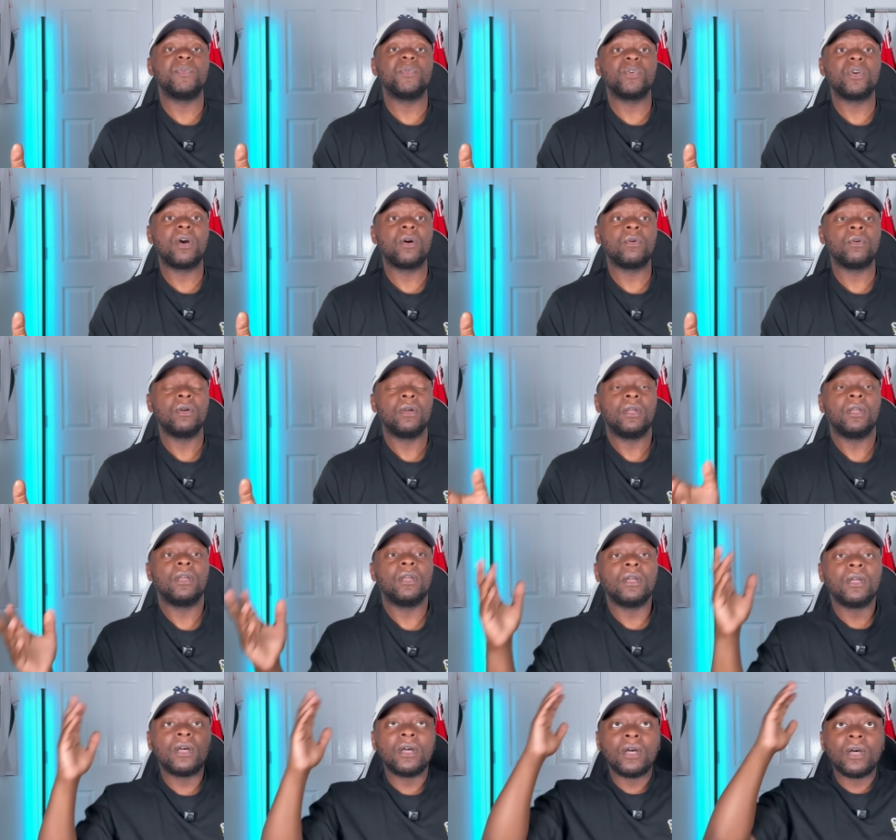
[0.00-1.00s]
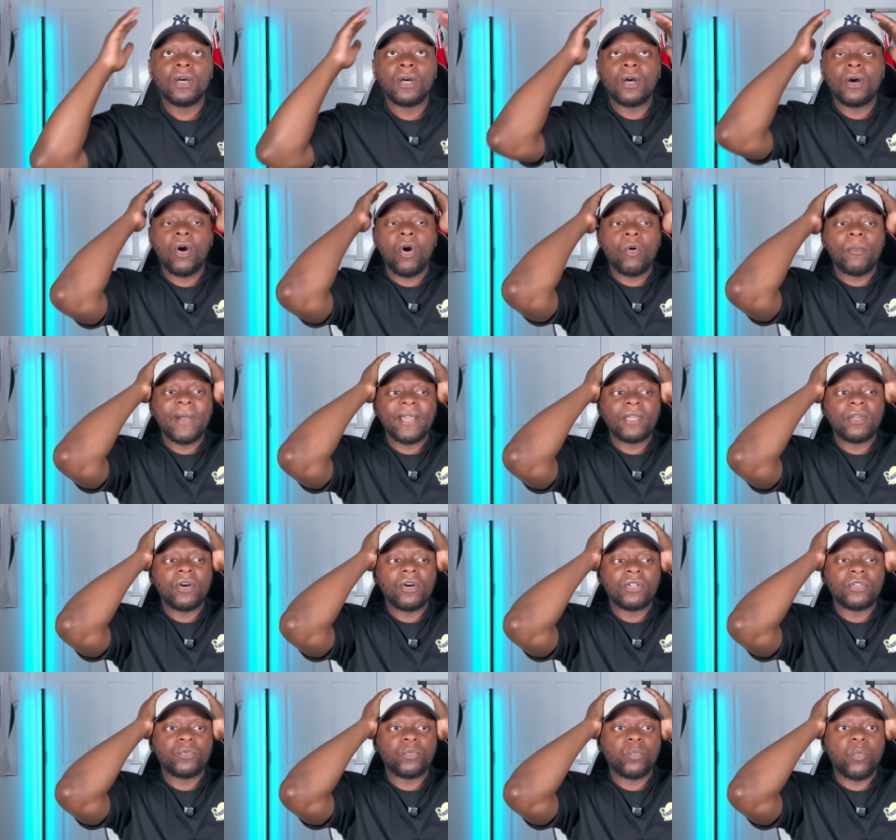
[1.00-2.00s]
go, oh my
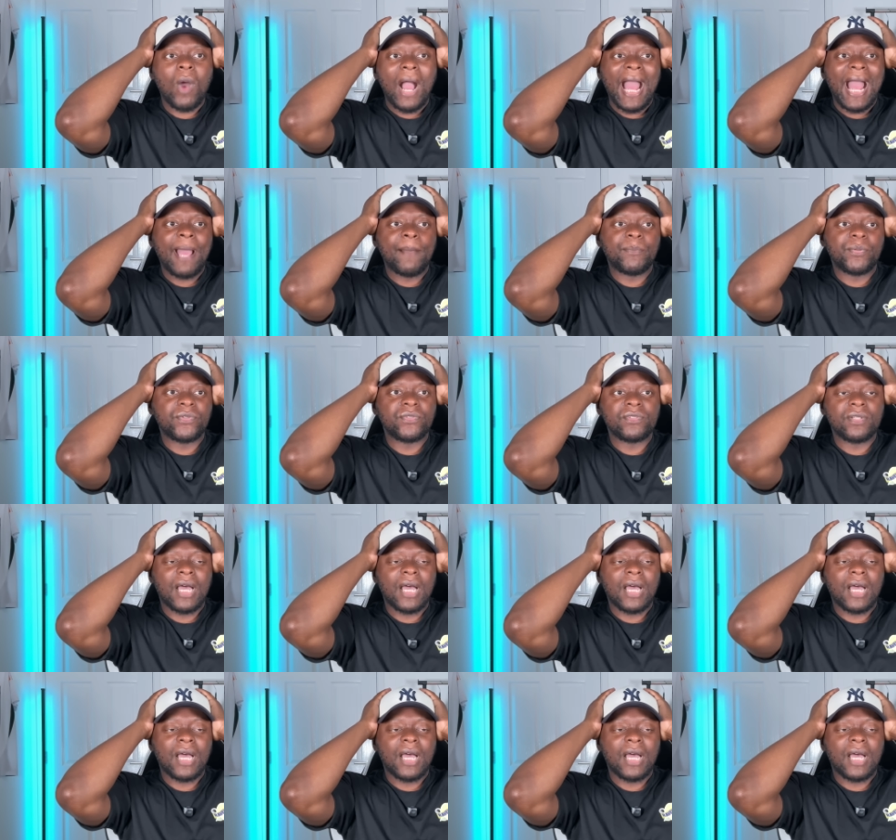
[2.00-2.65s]
God, what happened?